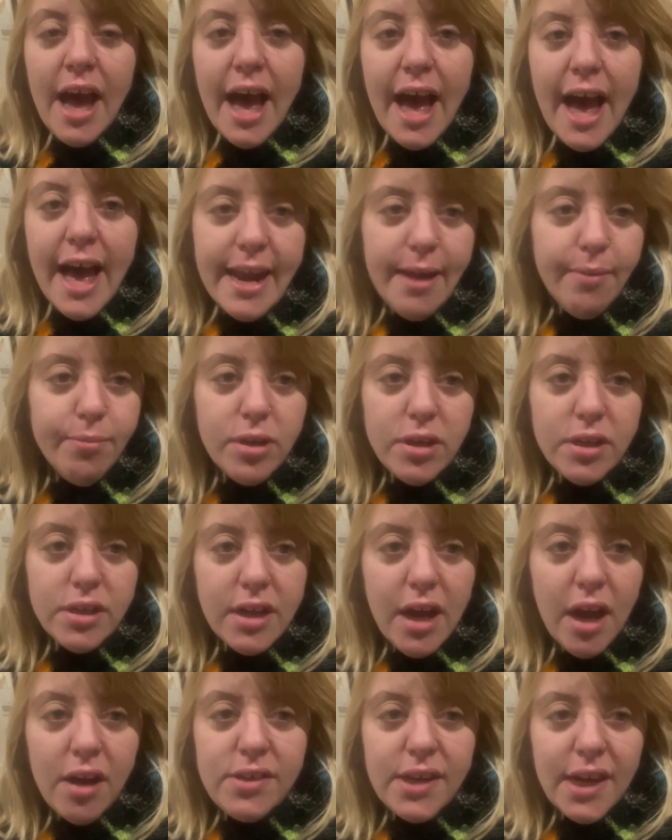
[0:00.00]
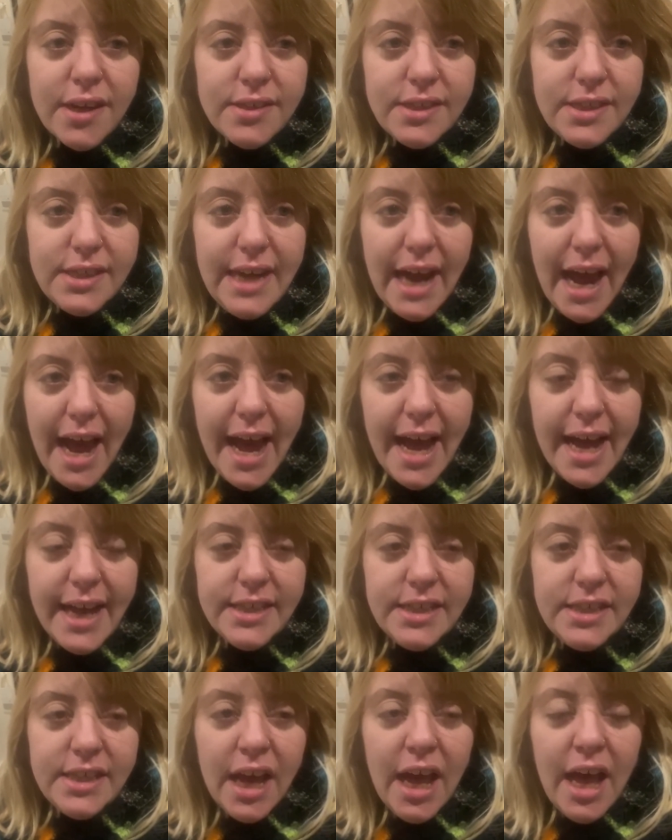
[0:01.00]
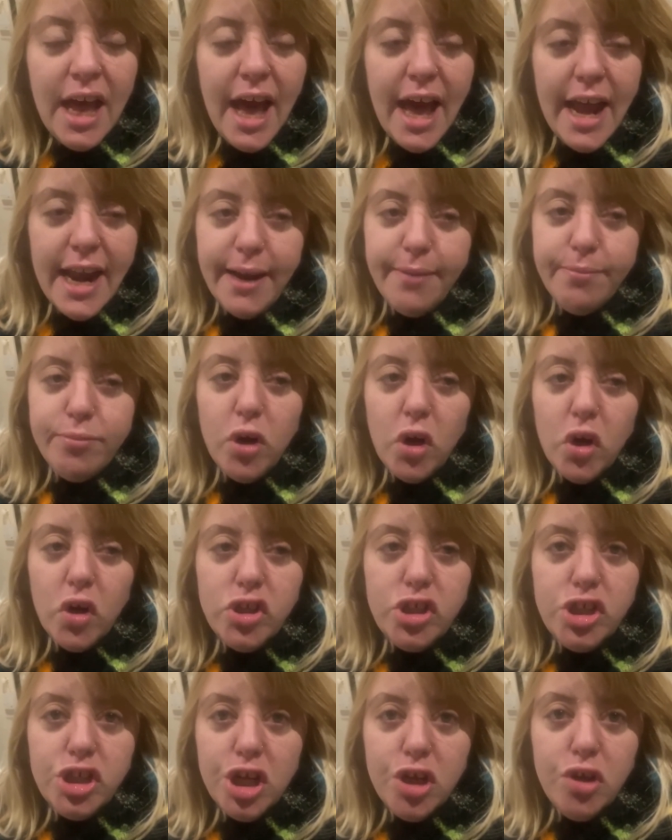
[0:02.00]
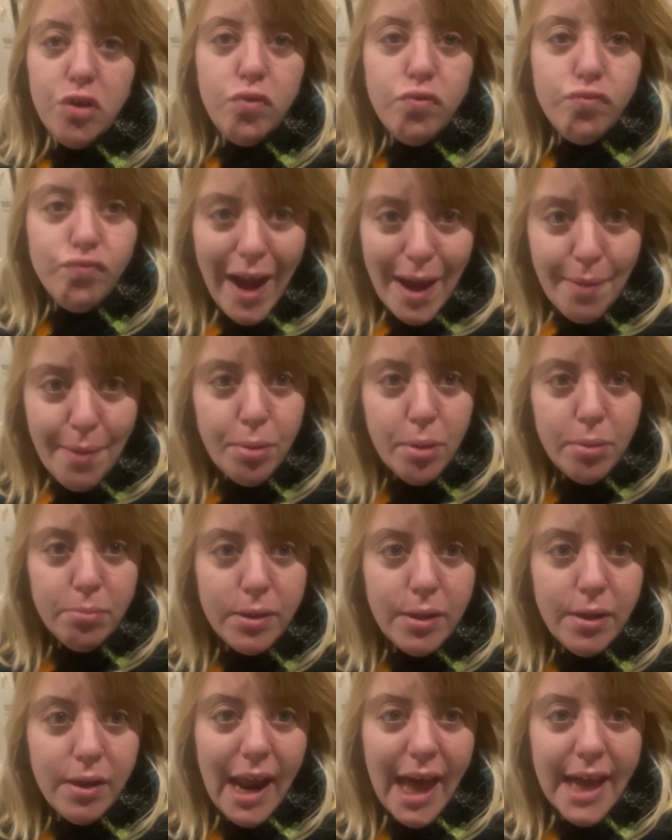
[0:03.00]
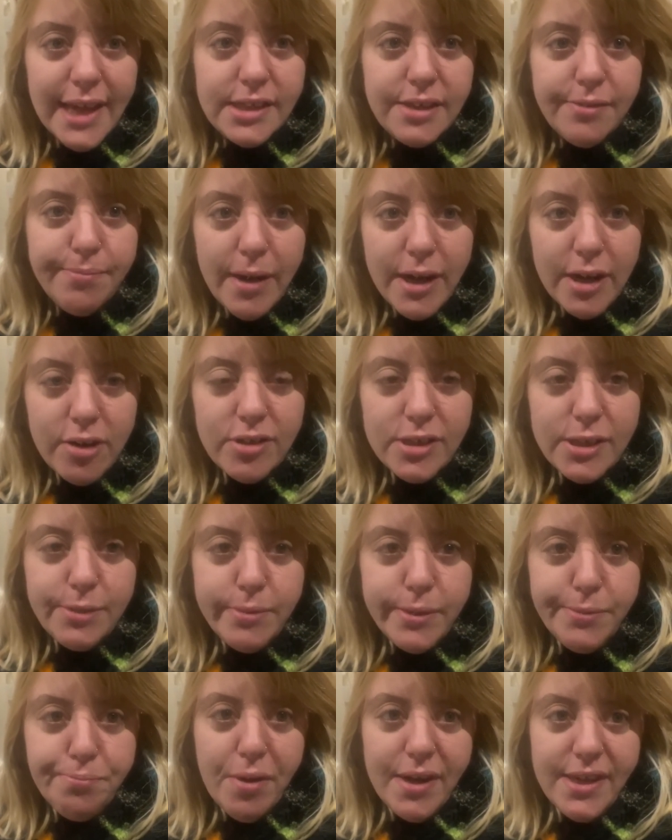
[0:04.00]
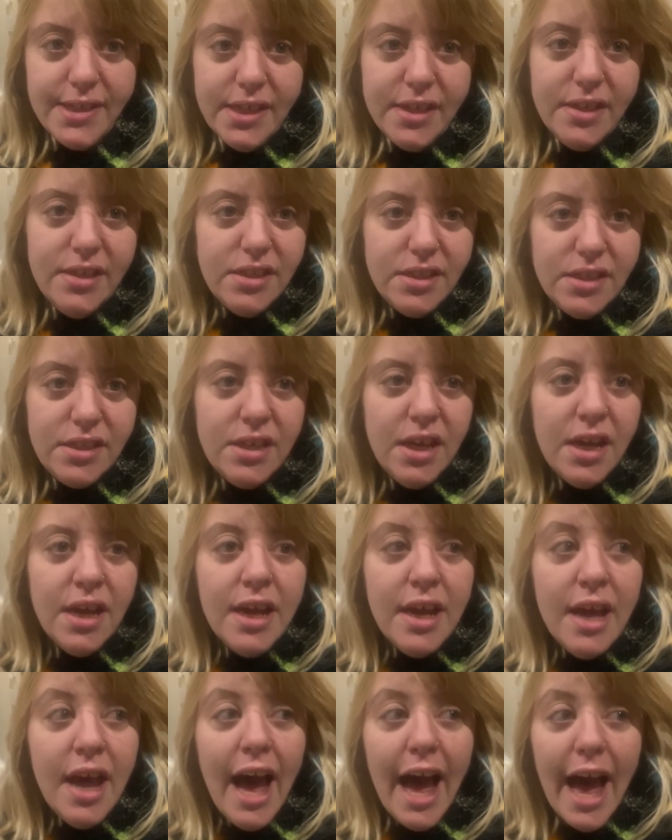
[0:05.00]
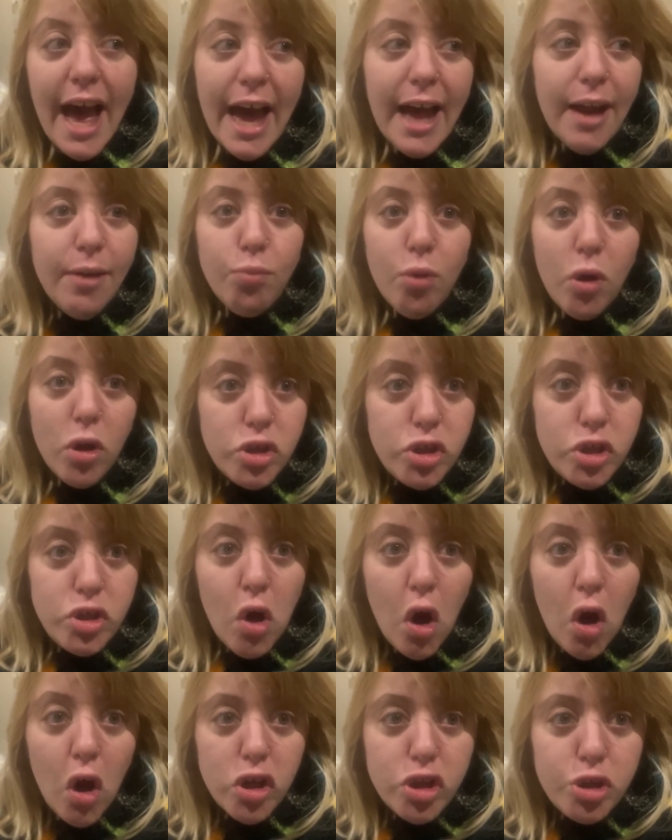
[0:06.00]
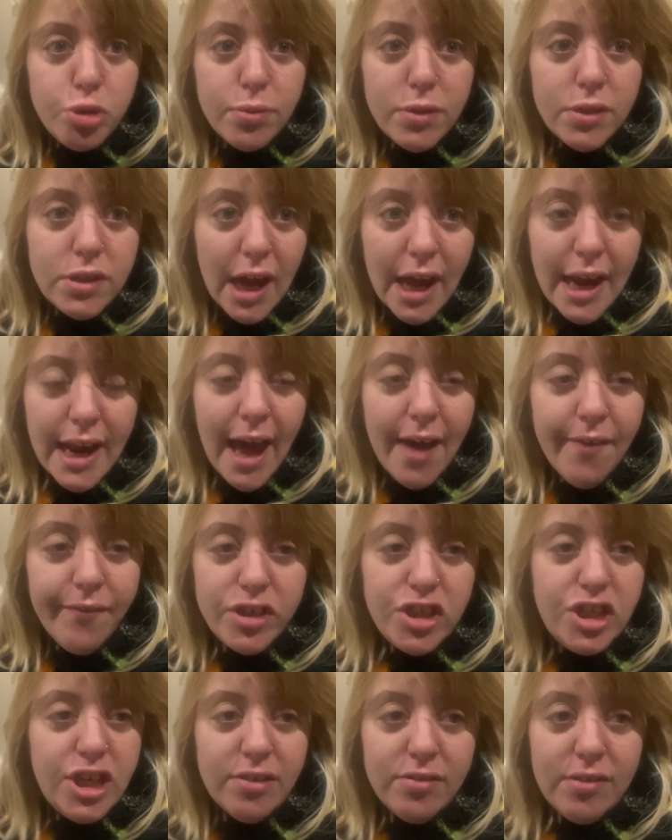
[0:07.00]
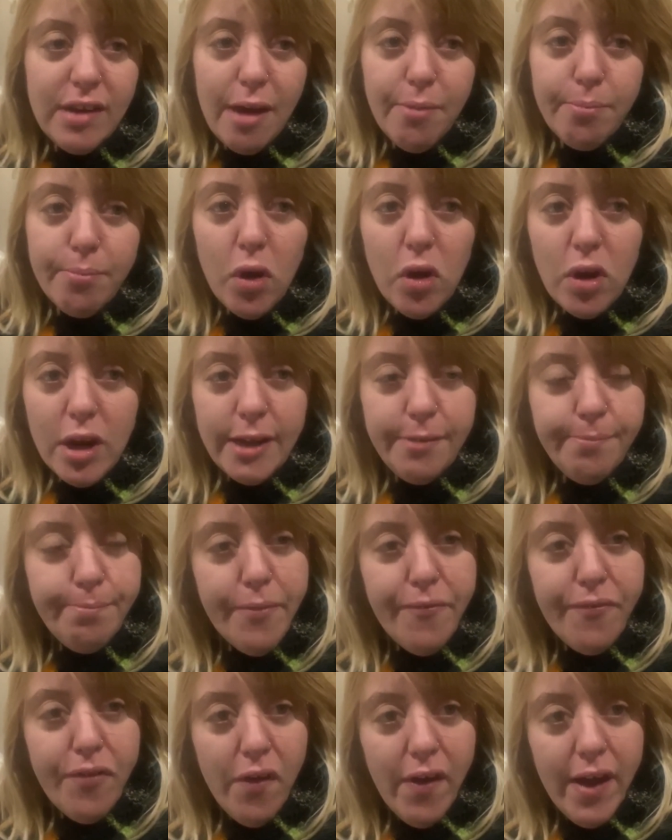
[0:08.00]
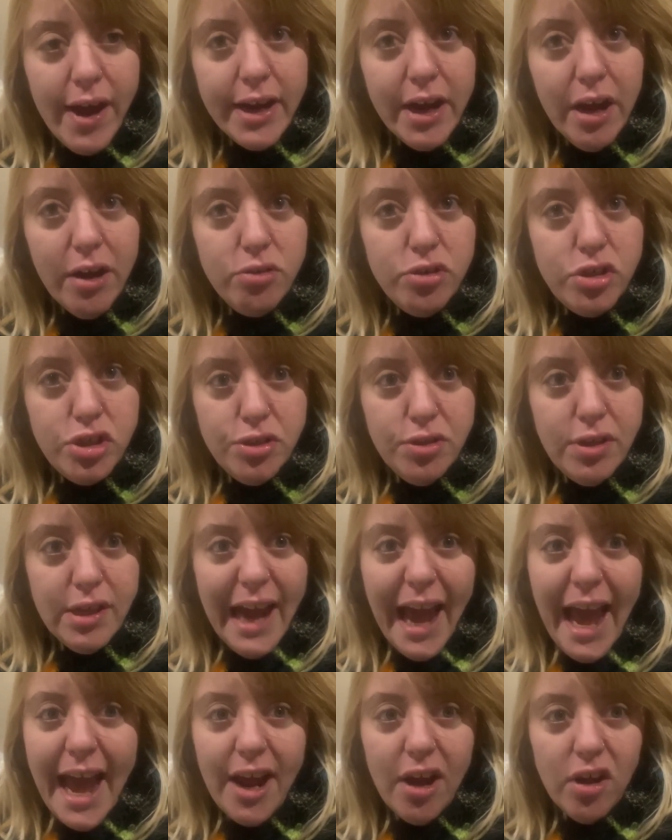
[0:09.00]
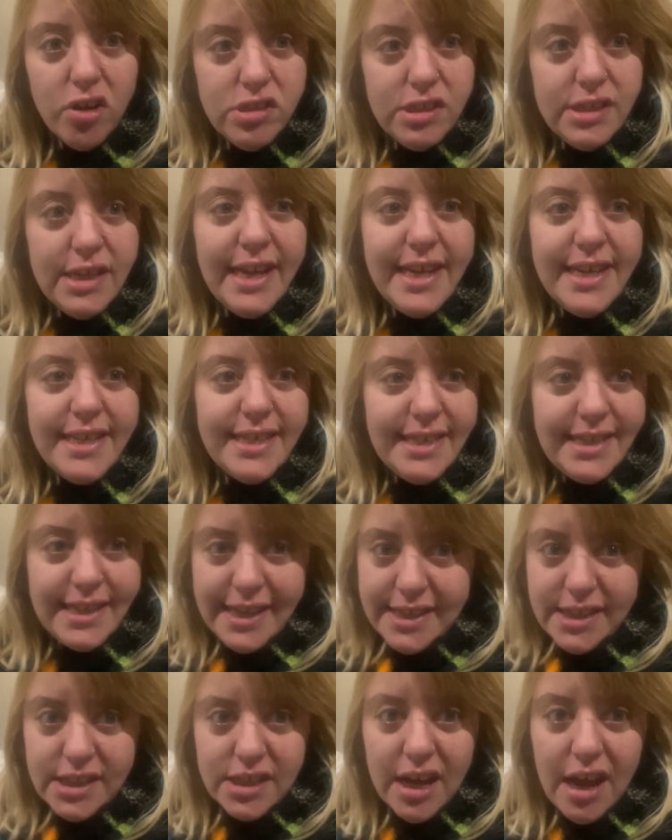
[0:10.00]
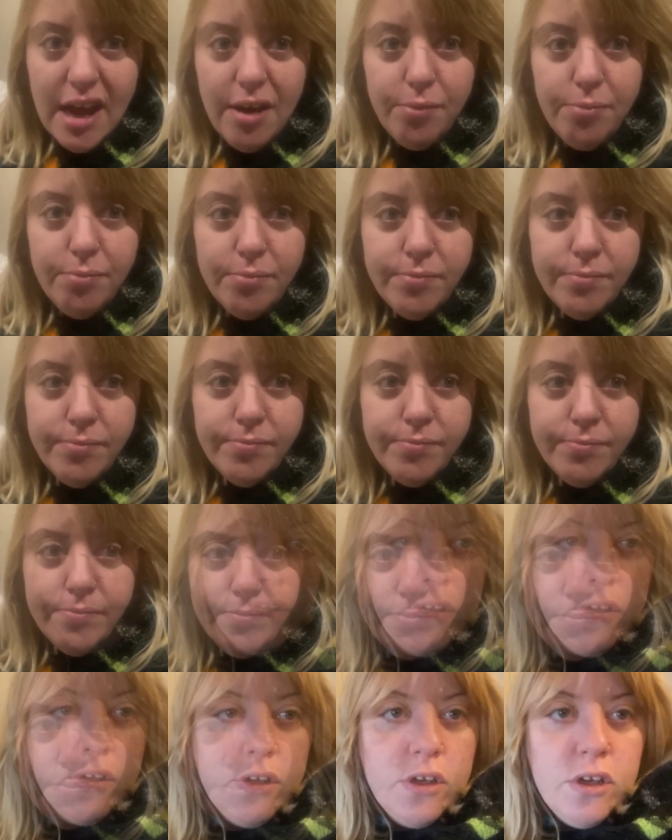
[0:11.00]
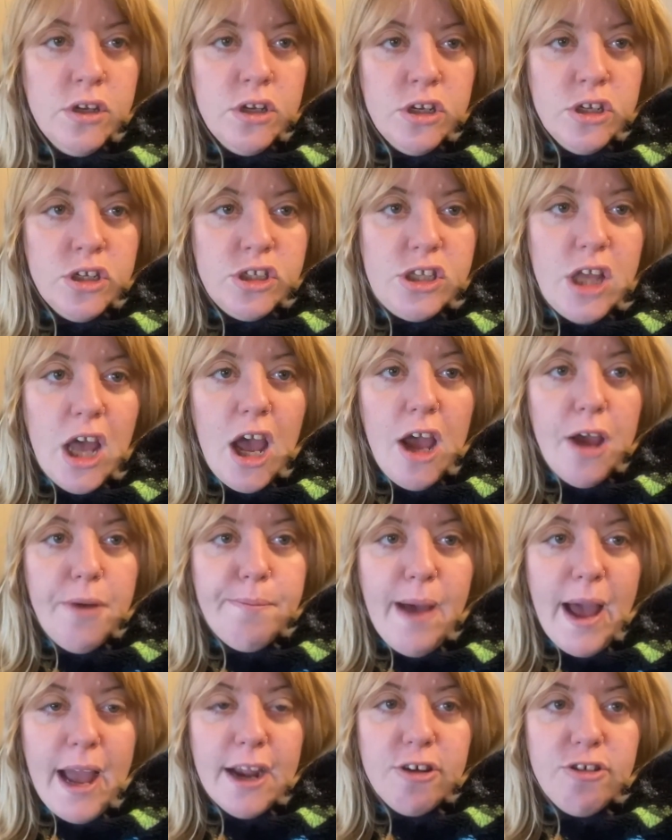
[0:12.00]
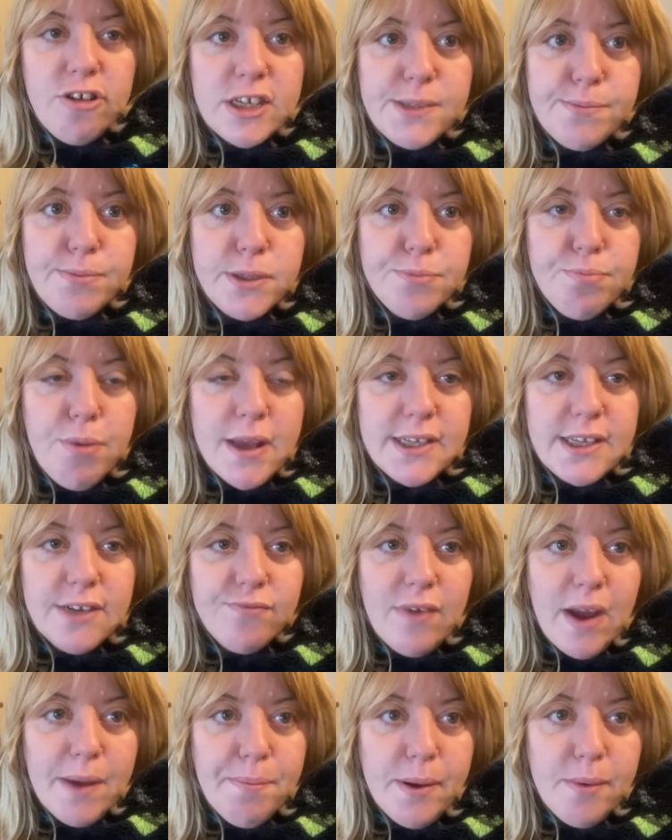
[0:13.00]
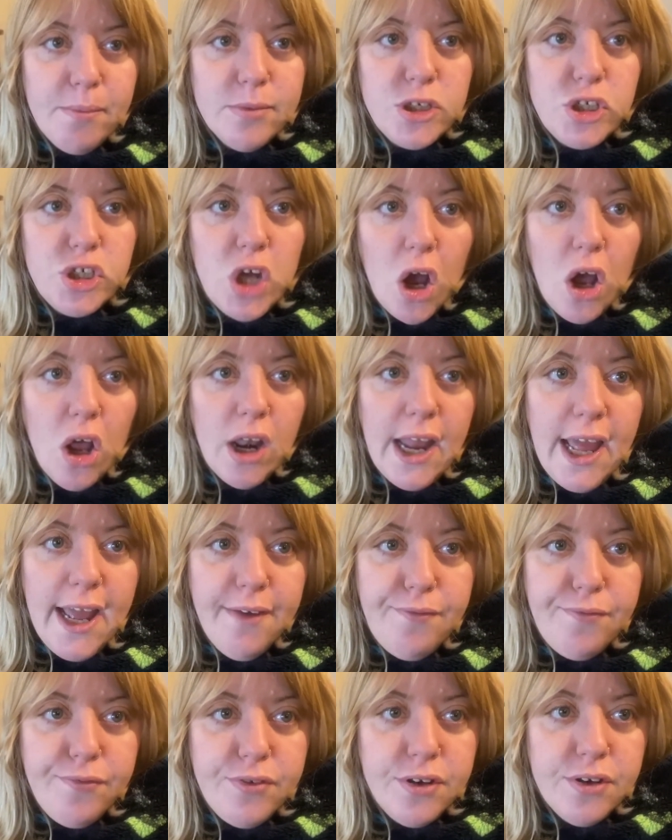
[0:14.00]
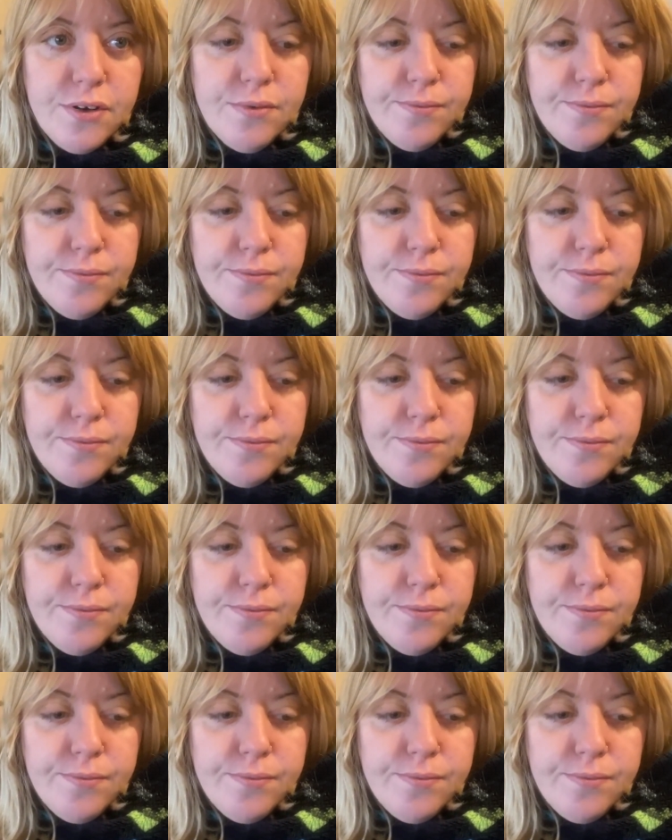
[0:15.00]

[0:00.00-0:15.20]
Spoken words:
And I'm going to go downstairs and I'm going to wrap up the last of my Christmas presents and watch Torchwood and have a chilled out morning before I go to the chaos that is Tesco. So, my Christmas present wrapping was short-lived.